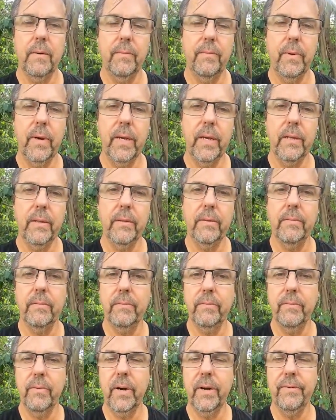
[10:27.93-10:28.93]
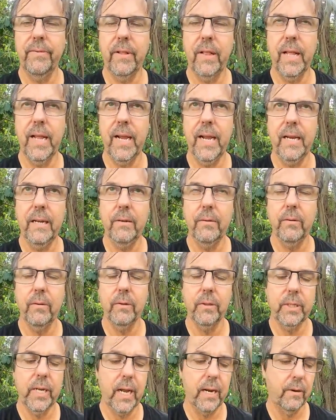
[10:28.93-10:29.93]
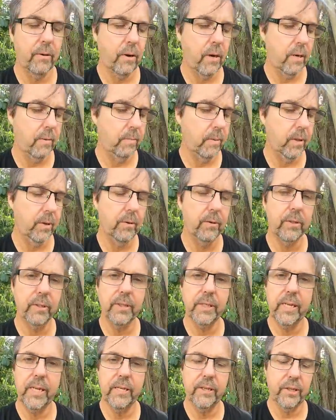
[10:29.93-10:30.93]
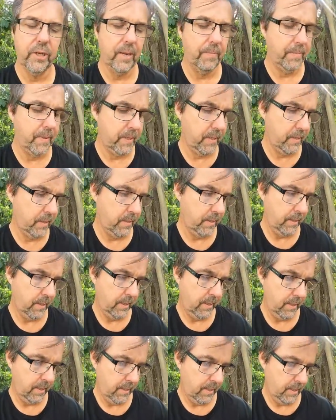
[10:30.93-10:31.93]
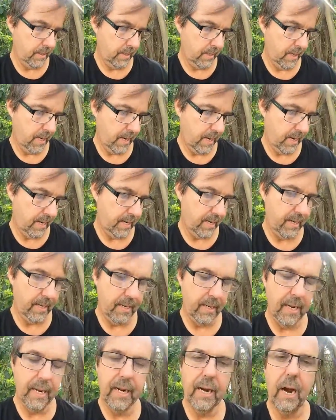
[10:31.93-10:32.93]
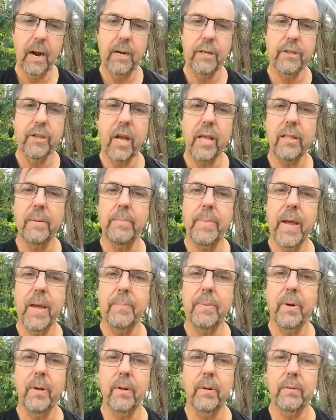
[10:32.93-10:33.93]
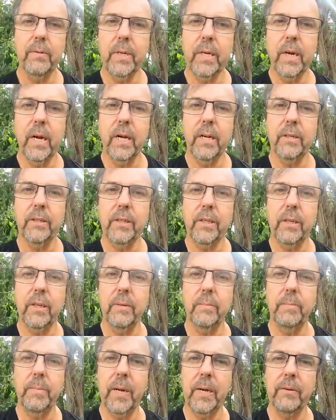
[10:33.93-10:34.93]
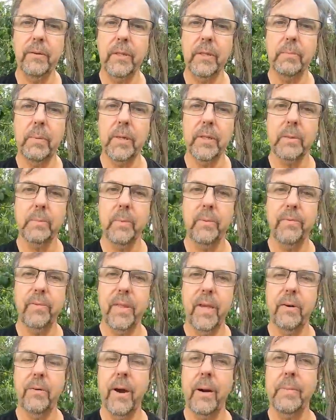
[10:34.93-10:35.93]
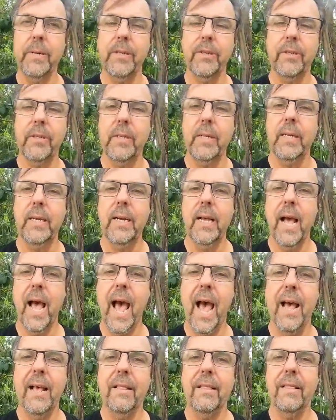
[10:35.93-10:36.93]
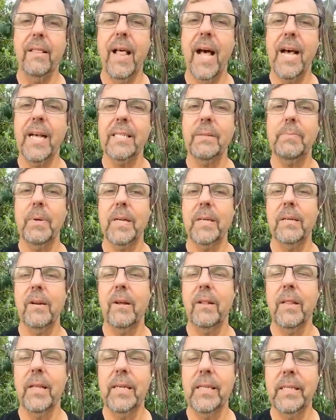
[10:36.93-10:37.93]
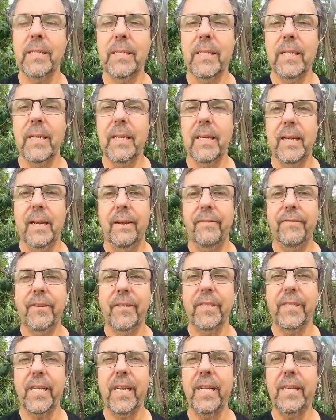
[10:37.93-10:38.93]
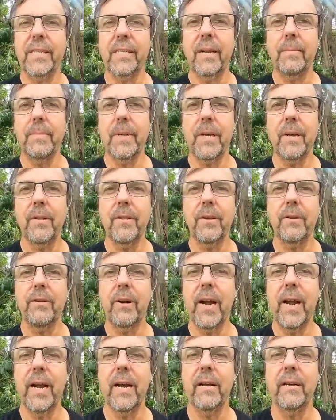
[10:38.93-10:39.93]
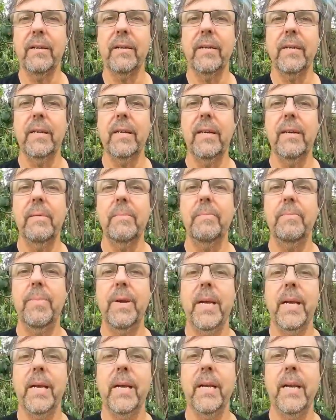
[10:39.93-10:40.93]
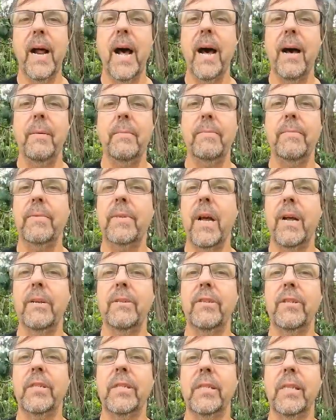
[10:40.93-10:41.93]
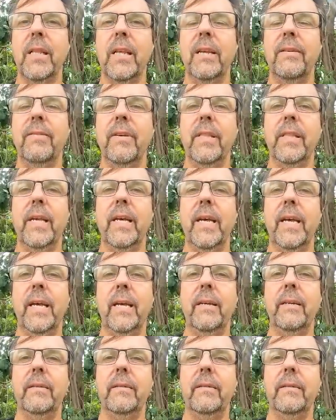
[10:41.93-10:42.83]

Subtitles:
with Reef Clean or Tangaroa Blue or Sea Shepherd. Encourage other people, you know, to be responsible for their rubbish. And last but not least, if you see something on the ground, pick it up. Don't just leave it there.